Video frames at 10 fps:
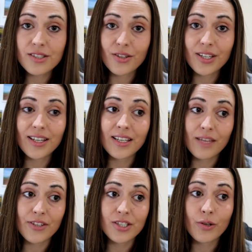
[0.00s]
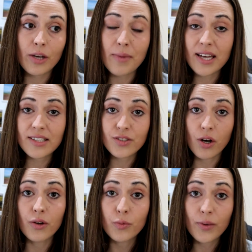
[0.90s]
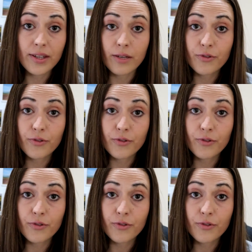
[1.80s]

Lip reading: on it, give it to him, and it's gone within a